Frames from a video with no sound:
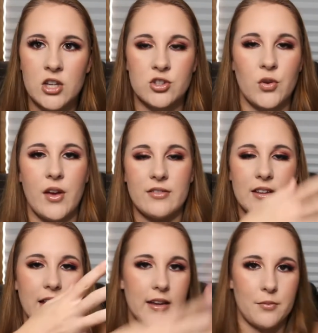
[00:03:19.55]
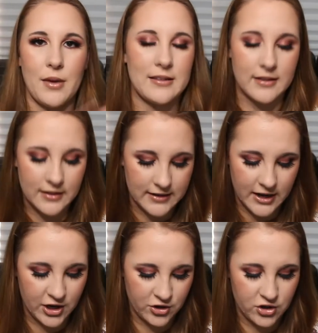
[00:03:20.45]
So you have to like basically
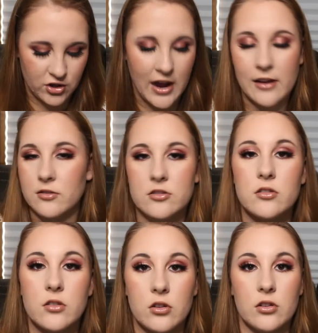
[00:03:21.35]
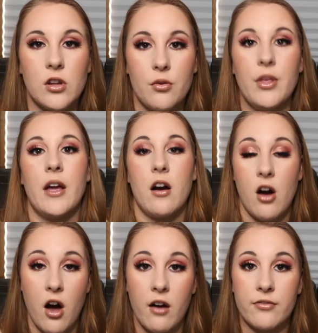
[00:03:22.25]
take your child's clothing
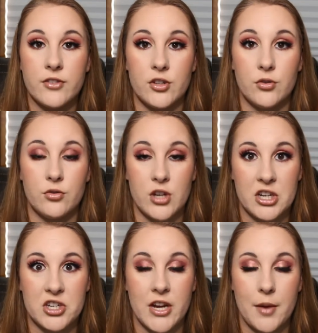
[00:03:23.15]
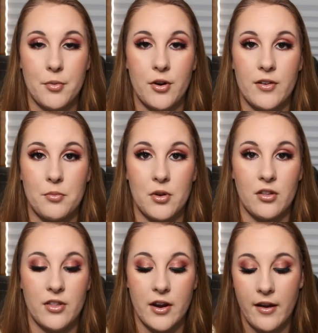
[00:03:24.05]
off to change a diaper in the middle
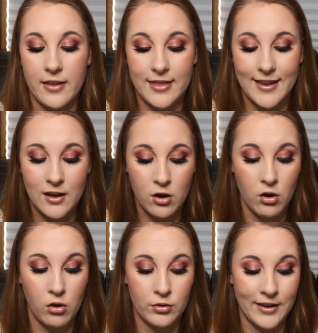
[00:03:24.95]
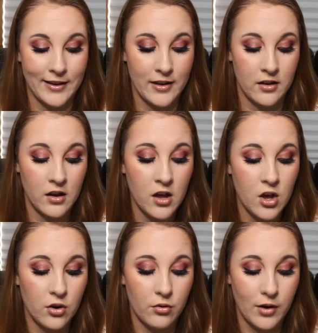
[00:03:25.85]
of the night. They get cold, they get
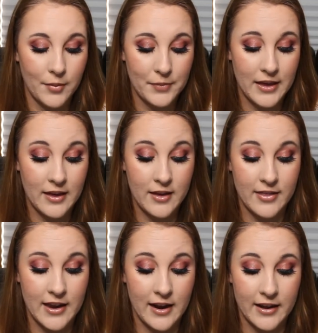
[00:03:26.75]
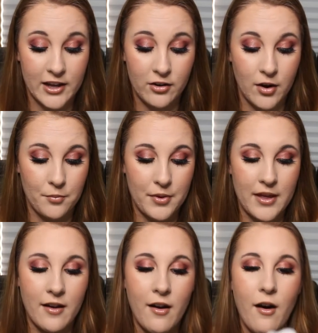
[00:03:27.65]
grumpy, and then I get grumpy.